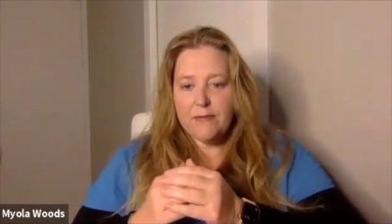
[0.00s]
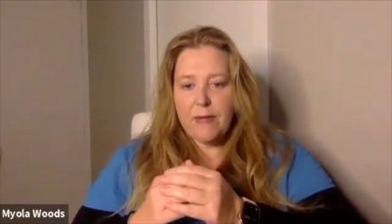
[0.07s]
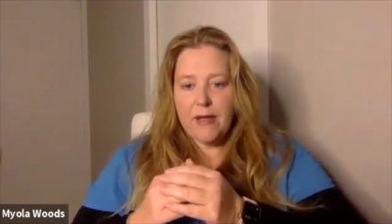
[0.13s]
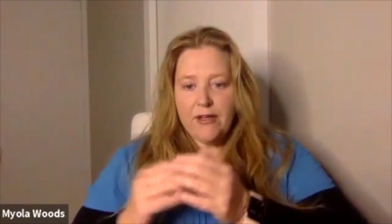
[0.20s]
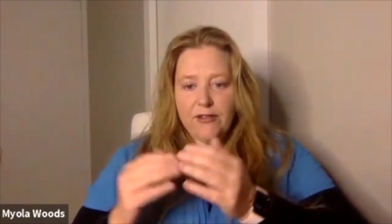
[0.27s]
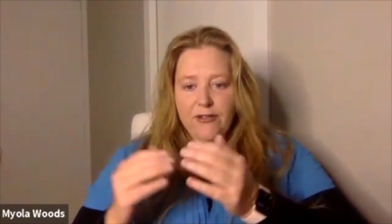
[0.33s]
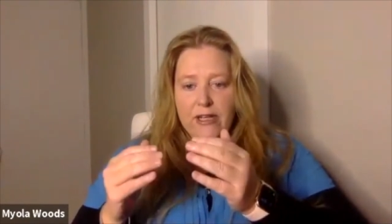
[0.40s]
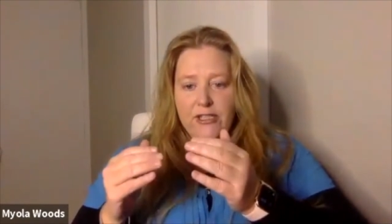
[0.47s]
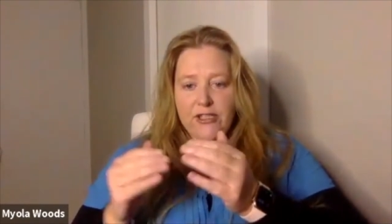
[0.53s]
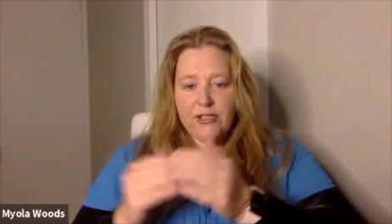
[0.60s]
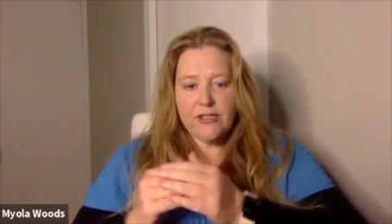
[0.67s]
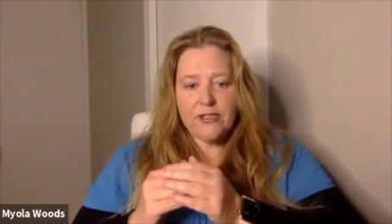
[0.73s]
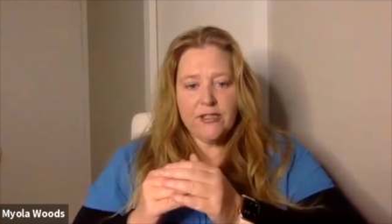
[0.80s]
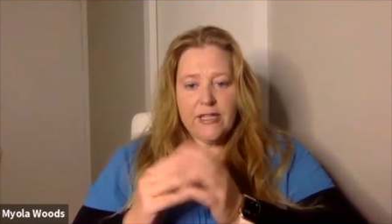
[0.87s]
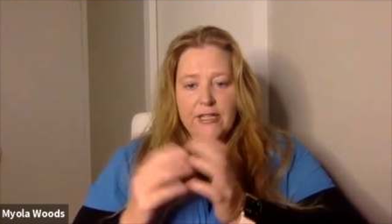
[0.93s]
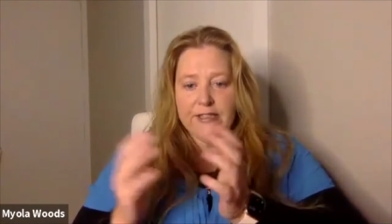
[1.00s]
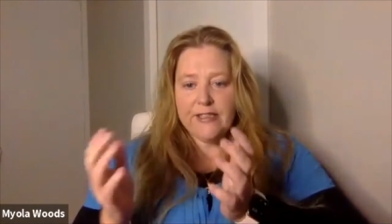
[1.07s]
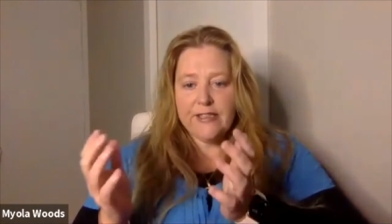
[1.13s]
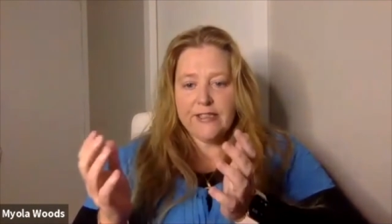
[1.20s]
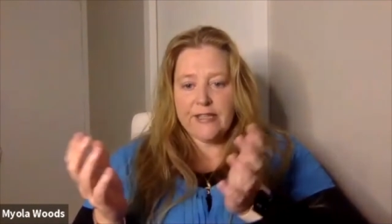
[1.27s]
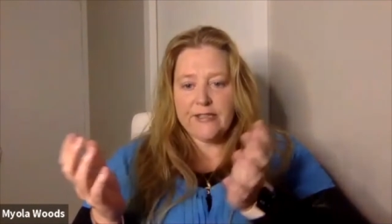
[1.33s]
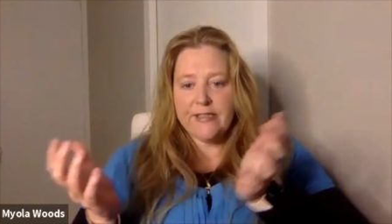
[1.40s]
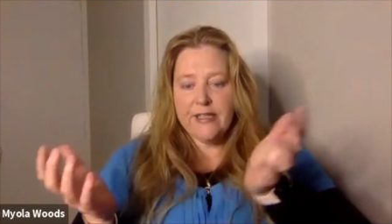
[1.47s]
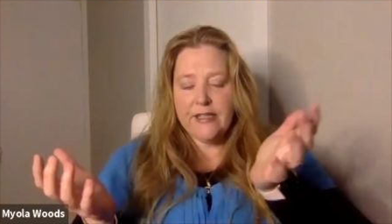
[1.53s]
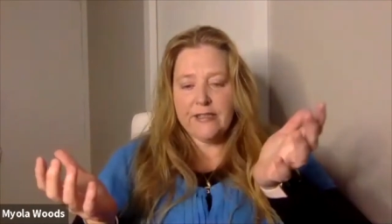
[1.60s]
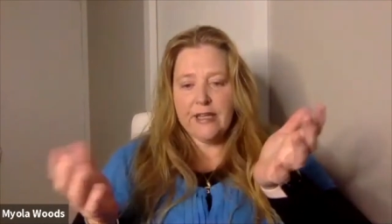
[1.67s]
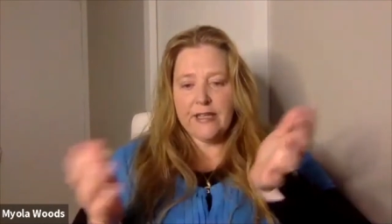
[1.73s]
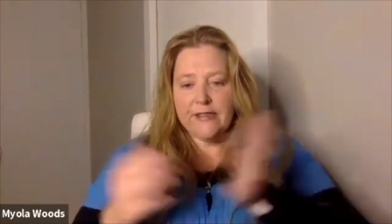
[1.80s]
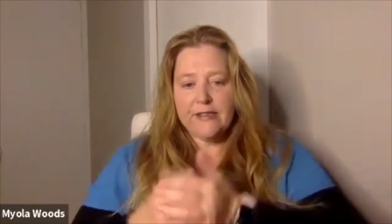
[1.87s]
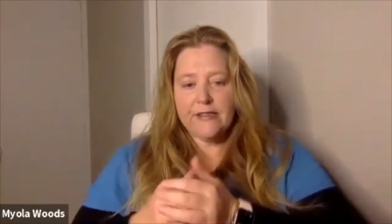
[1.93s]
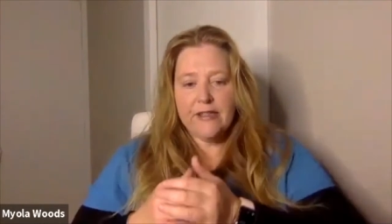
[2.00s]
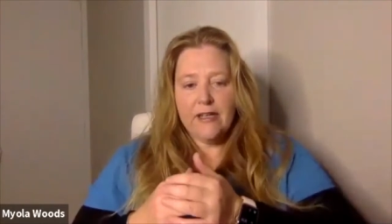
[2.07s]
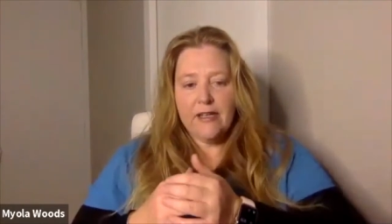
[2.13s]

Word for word: penetration and that's that's it. That's